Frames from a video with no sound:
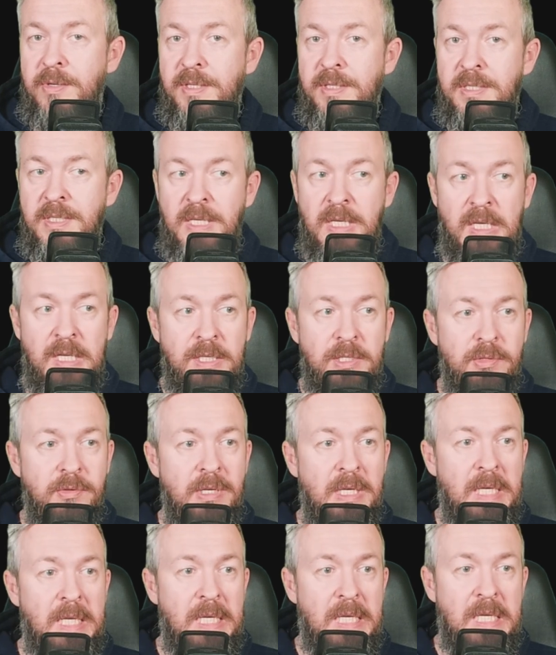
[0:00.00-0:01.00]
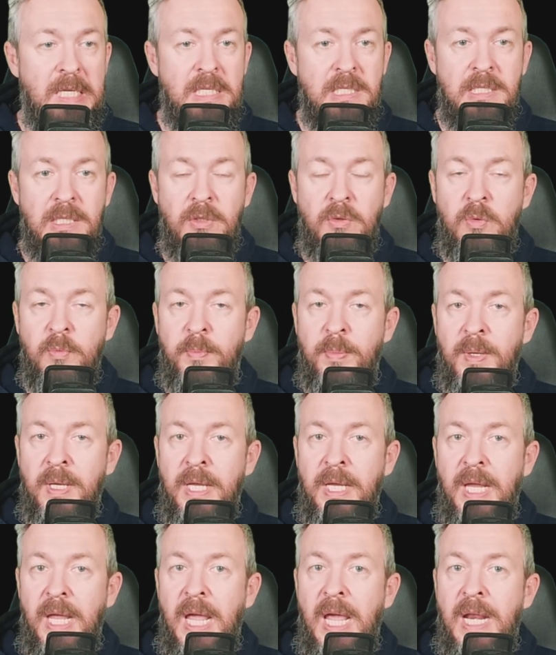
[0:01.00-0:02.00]
you can see, it's really easy to
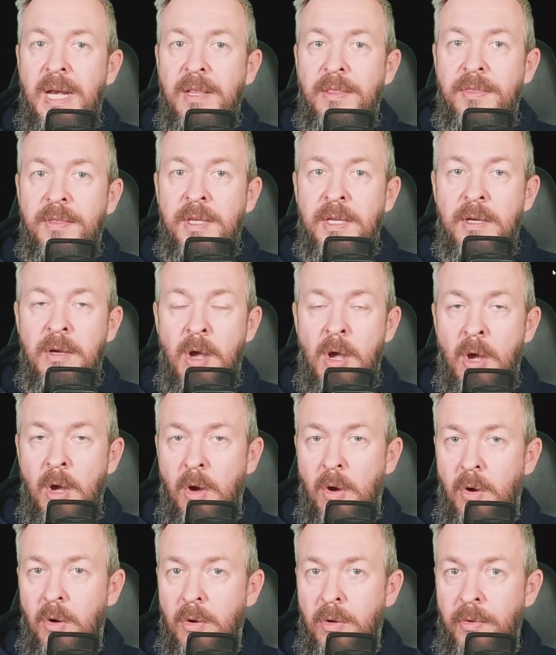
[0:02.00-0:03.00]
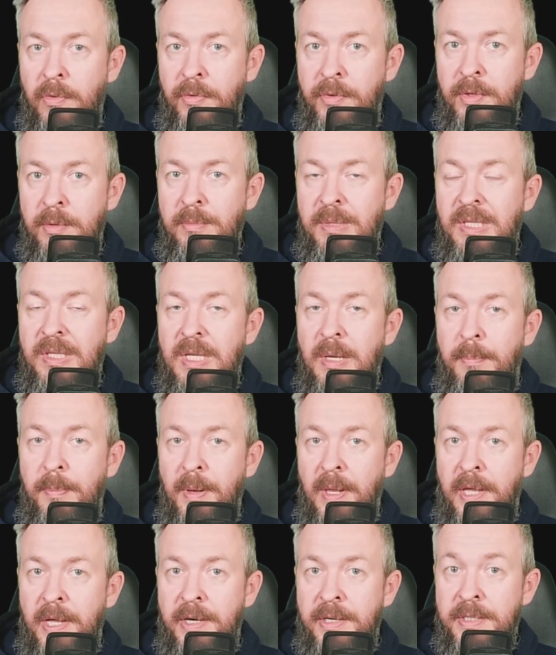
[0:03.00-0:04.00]
play anything on the media
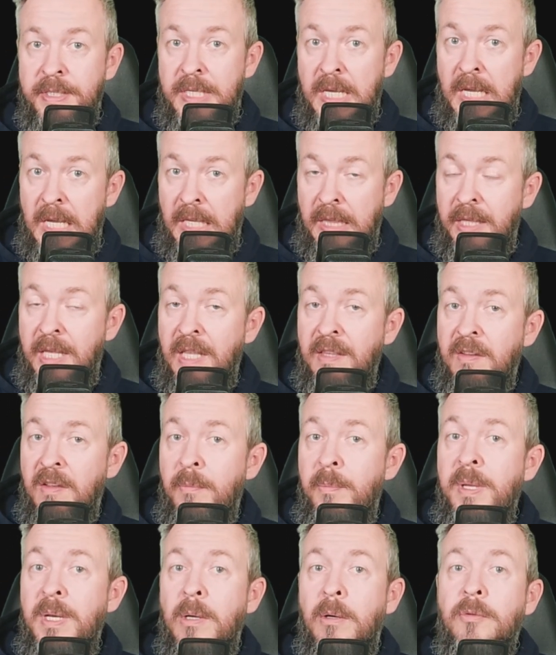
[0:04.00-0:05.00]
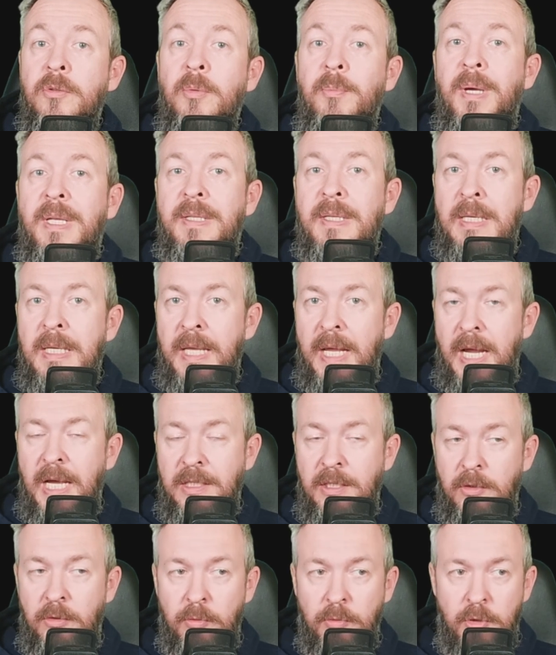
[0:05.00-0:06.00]
players that have been automatically
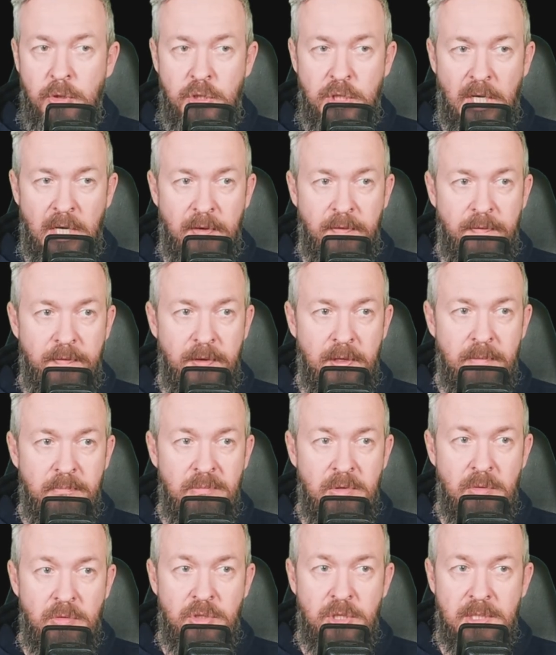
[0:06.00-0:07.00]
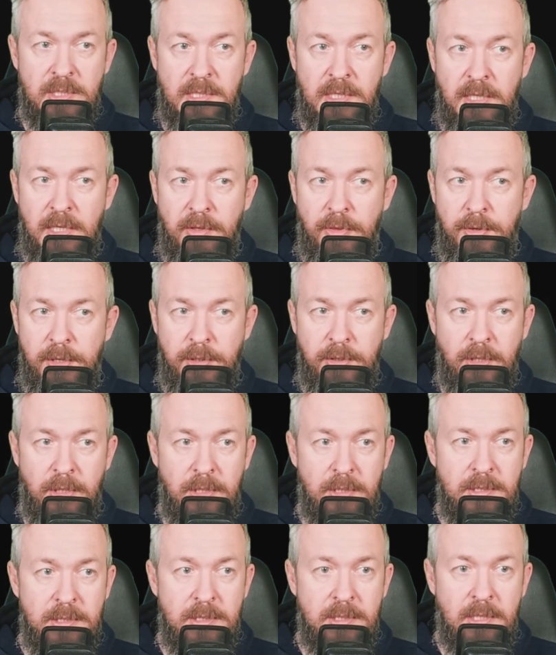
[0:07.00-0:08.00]
added to the Jellyfin. You just click three
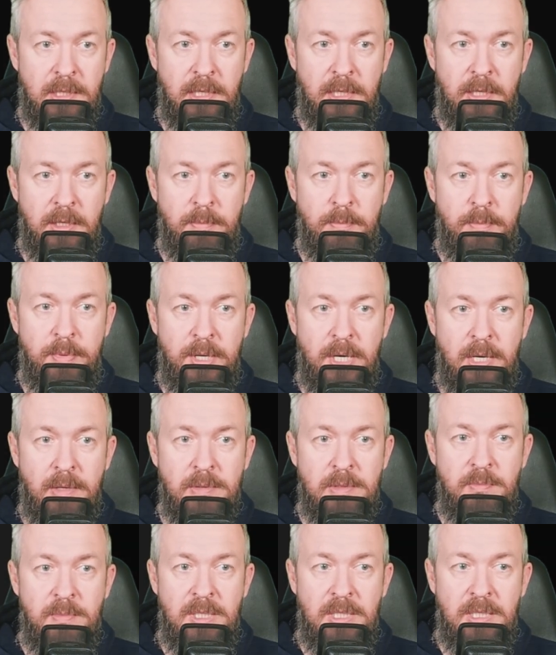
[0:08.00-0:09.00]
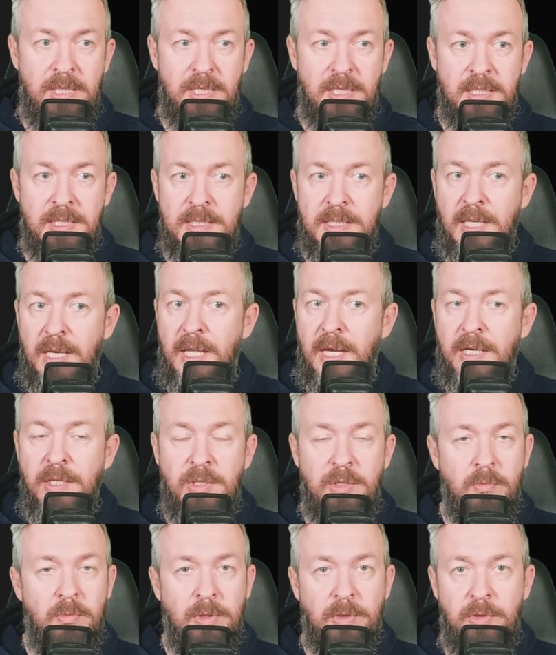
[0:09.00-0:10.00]
dots, click Browse Media,
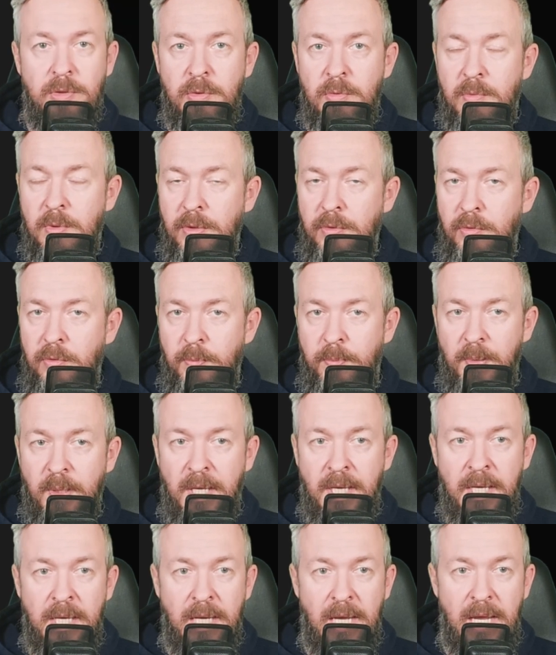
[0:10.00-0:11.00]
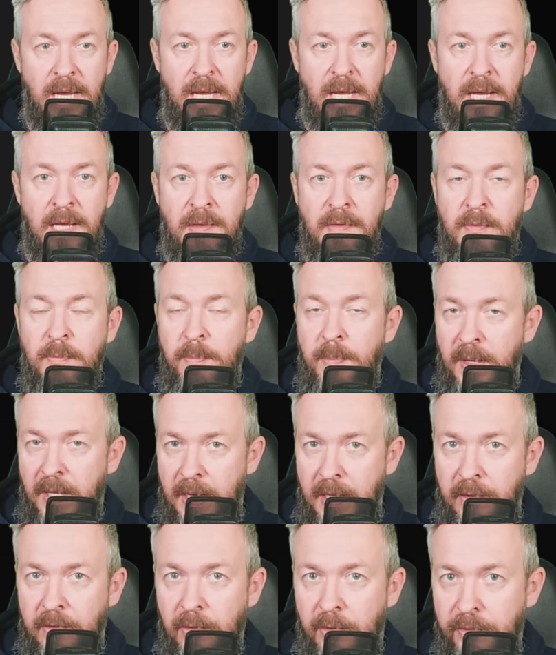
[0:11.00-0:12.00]
select what you want to play, and
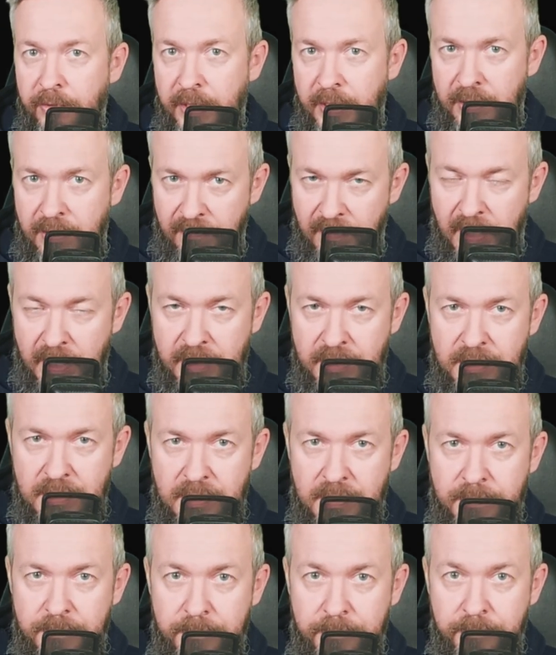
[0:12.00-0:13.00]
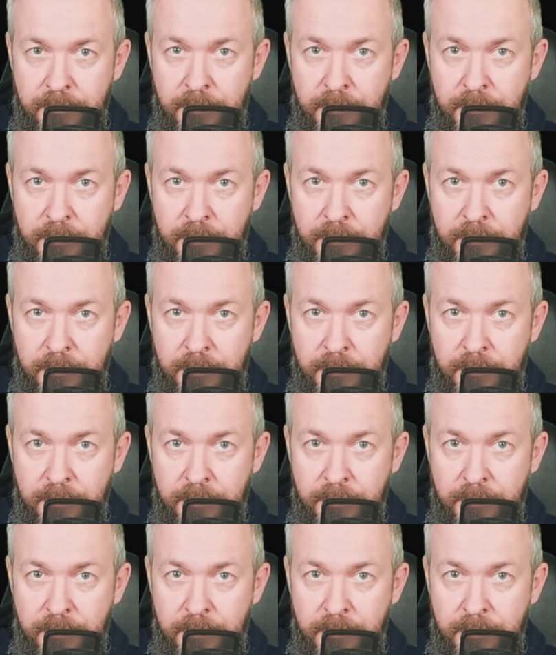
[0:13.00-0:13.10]
play it on that device.